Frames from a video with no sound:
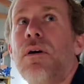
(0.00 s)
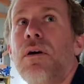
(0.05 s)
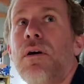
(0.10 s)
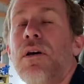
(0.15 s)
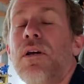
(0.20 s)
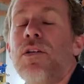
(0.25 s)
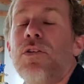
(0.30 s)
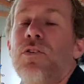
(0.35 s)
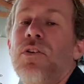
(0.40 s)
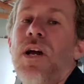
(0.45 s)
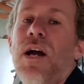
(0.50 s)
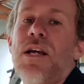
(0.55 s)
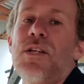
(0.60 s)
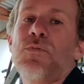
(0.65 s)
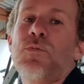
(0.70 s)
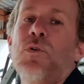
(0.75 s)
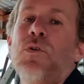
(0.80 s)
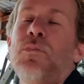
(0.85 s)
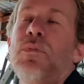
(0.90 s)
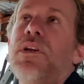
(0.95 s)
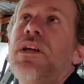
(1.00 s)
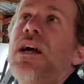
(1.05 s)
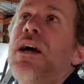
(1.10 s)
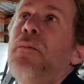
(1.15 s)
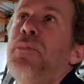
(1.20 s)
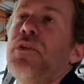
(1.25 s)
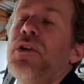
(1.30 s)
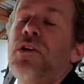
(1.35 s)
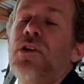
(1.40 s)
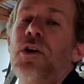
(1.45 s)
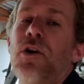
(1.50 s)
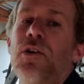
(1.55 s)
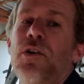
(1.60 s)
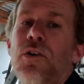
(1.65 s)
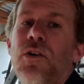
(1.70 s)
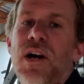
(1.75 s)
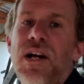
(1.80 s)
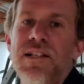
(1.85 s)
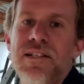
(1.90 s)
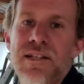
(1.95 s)
You guys will be happy to know, though,
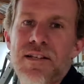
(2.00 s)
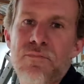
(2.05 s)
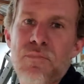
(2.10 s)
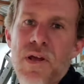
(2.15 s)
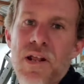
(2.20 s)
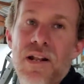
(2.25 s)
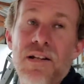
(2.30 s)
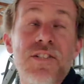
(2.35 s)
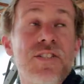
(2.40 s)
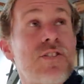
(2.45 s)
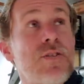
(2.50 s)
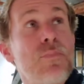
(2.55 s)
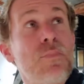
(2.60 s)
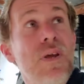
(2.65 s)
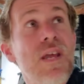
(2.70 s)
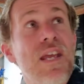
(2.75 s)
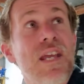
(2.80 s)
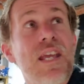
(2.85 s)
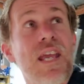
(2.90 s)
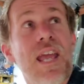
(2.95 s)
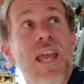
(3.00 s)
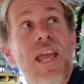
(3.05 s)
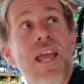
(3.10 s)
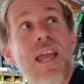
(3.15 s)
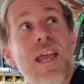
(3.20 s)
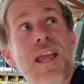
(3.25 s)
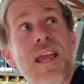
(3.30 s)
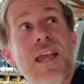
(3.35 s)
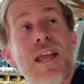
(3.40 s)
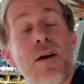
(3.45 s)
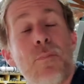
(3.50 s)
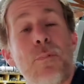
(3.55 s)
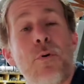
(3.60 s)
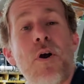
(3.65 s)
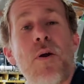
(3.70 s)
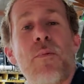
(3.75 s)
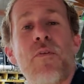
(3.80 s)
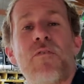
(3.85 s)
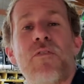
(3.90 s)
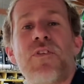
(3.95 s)
I did manage to make an
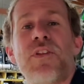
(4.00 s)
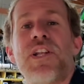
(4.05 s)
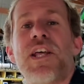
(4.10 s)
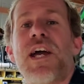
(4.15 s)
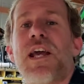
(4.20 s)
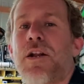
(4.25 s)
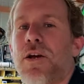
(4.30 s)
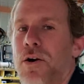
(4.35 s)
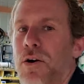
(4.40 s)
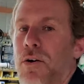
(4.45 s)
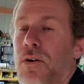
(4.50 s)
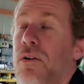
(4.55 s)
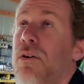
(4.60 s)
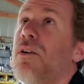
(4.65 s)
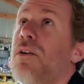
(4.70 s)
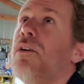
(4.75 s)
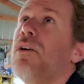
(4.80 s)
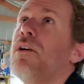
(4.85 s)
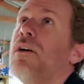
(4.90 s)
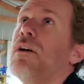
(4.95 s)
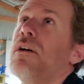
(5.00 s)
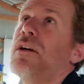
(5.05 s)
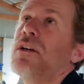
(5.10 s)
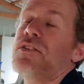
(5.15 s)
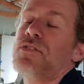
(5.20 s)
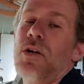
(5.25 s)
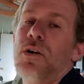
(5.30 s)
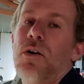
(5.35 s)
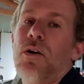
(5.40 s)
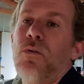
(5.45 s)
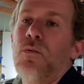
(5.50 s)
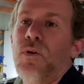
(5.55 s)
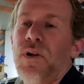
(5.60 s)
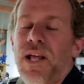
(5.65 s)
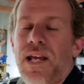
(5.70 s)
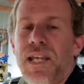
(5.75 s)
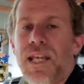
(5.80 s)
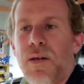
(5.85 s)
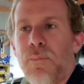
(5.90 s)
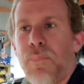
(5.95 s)
appointment for the dyno. So when I
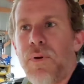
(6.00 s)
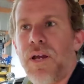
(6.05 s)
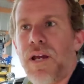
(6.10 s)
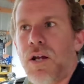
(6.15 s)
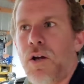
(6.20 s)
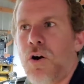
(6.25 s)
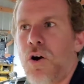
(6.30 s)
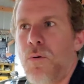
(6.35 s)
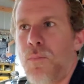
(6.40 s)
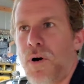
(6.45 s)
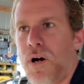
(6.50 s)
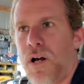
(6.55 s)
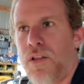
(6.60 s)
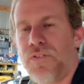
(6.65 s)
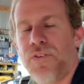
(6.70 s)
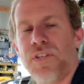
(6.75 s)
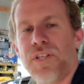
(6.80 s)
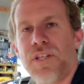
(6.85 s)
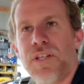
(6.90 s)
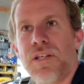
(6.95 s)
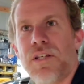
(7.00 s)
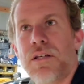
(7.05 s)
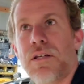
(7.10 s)
get back home on the